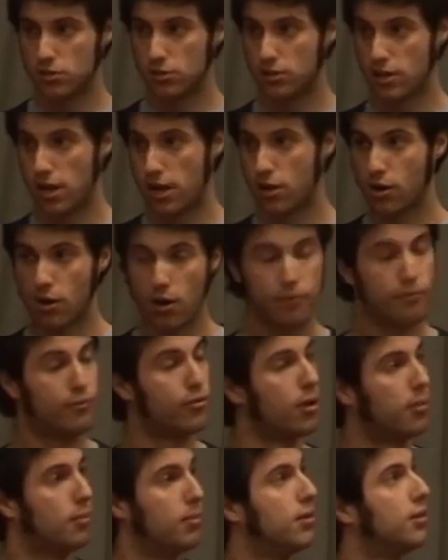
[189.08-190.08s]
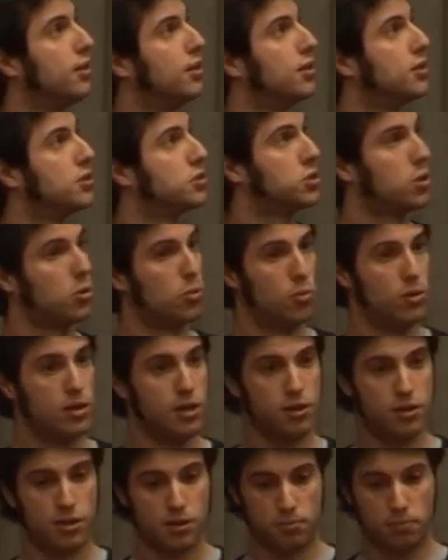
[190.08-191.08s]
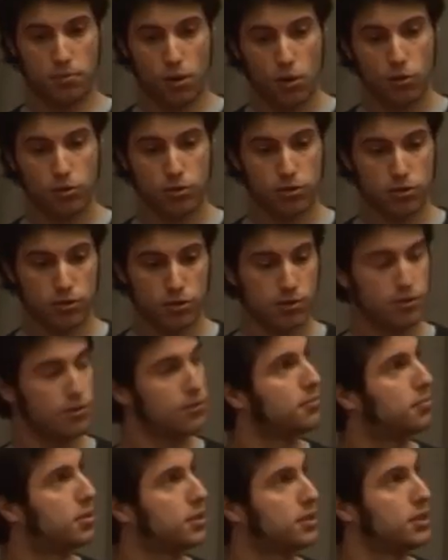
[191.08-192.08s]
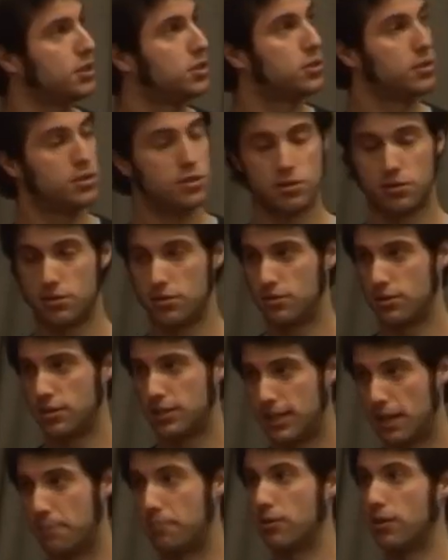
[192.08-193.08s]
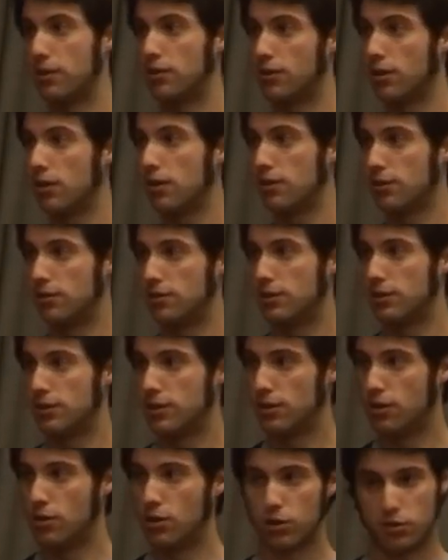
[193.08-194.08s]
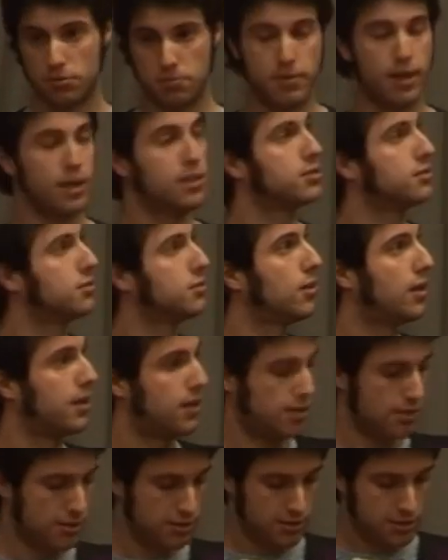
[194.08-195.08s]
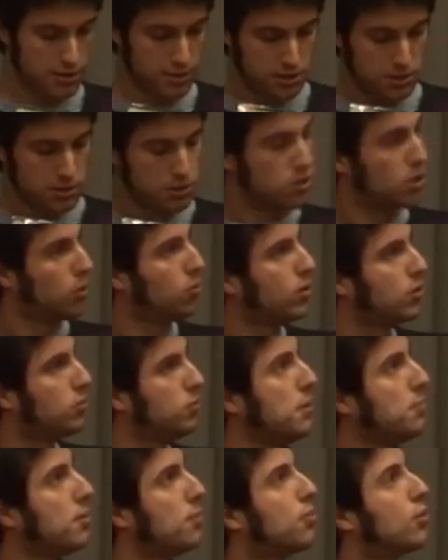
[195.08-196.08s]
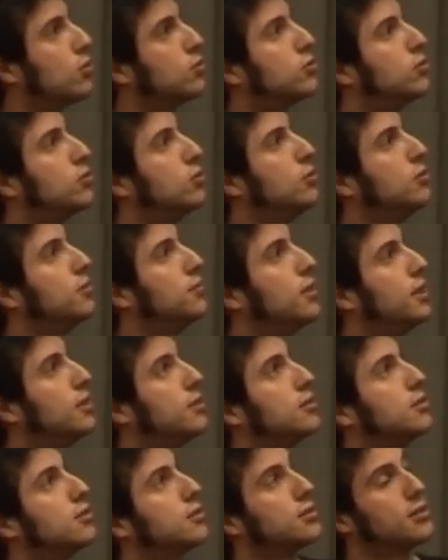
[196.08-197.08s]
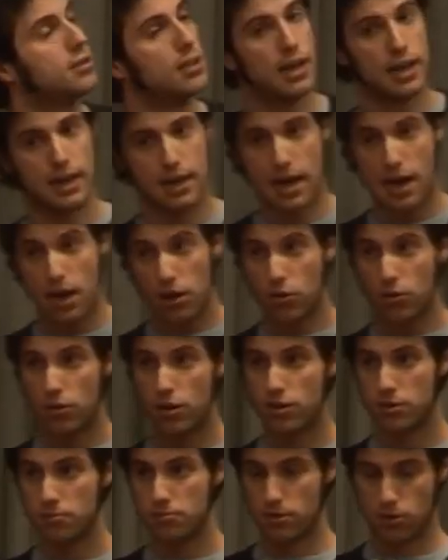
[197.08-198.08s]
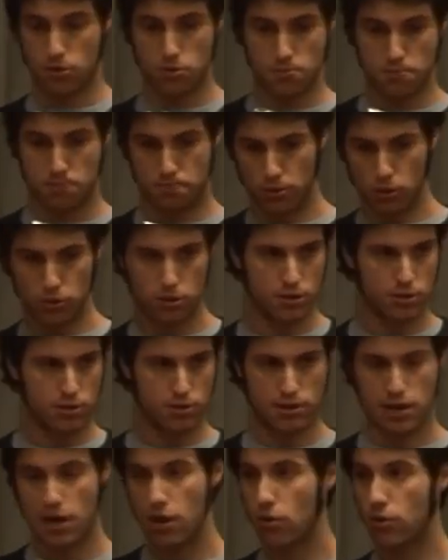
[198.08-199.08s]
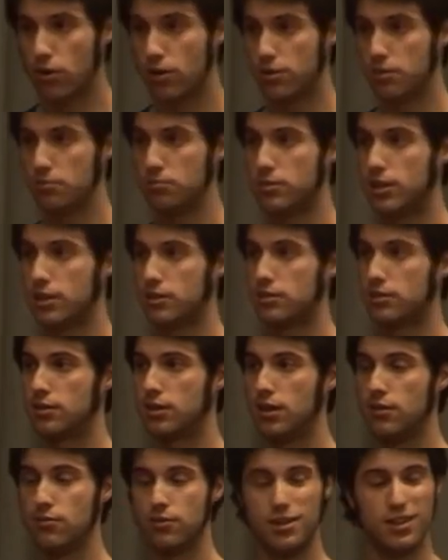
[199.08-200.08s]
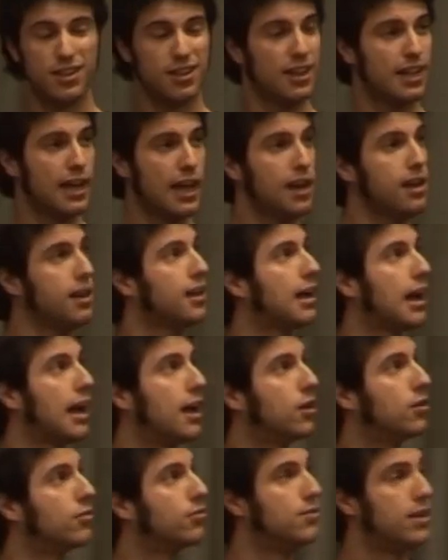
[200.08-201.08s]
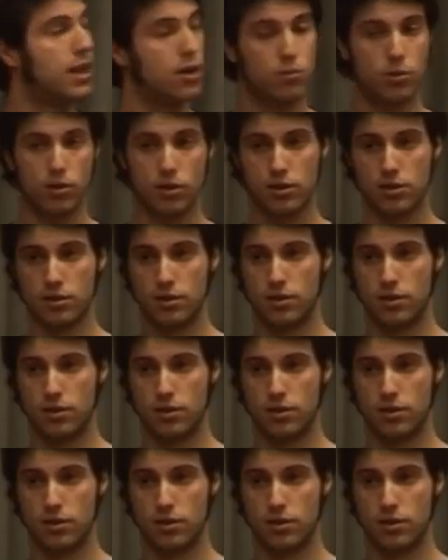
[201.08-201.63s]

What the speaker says: they come from. So we need the both partitions separately, not mixed together. So what we propose to do is an algorithm, a computer algorithm, that given any kind of network,